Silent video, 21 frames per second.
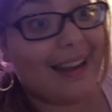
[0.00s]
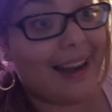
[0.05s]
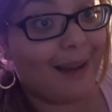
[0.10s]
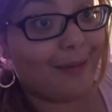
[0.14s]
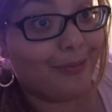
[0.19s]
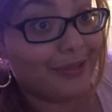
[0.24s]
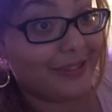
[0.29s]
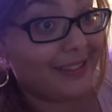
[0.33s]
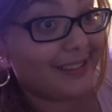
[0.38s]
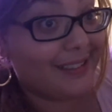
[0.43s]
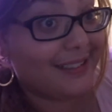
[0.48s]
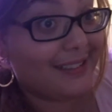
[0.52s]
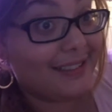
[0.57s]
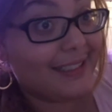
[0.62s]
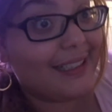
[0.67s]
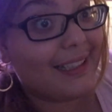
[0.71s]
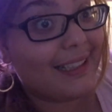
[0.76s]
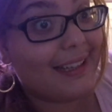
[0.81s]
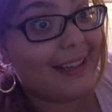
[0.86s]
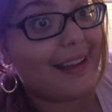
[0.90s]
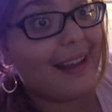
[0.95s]
And I would
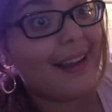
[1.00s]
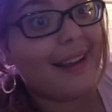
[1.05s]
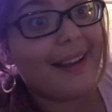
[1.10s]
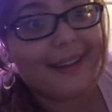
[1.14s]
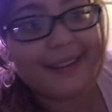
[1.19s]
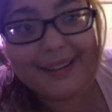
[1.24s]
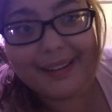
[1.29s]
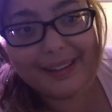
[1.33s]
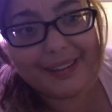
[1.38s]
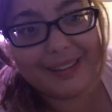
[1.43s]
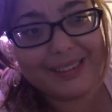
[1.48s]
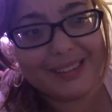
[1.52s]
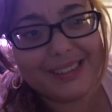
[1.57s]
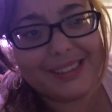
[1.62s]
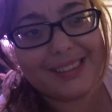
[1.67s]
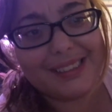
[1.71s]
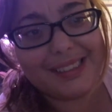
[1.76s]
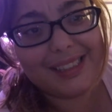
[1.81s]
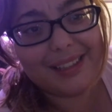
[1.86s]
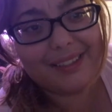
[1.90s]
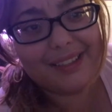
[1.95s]
sing it, not
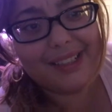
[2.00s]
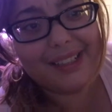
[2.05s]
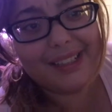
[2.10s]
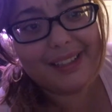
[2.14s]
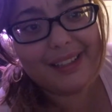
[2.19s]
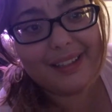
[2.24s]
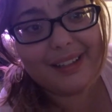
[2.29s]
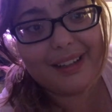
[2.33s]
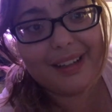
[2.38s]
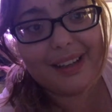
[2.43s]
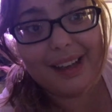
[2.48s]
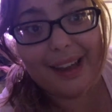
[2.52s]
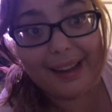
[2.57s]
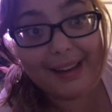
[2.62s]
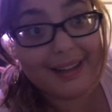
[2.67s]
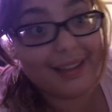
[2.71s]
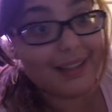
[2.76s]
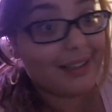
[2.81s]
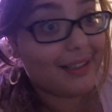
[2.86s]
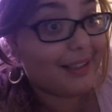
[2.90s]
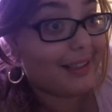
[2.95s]
necessarily
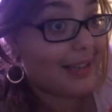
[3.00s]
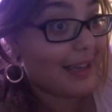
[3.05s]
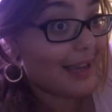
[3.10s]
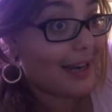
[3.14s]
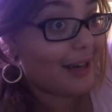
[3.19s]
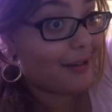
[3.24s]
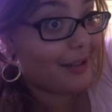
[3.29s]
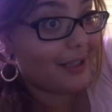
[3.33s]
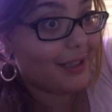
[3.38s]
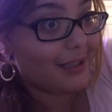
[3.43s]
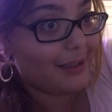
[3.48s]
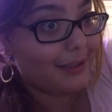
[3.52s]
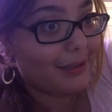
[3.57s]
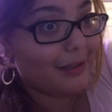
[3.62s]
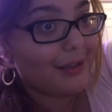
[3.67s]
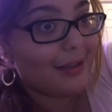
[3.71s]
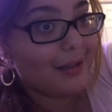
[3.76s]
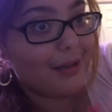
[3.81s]
like Carrie,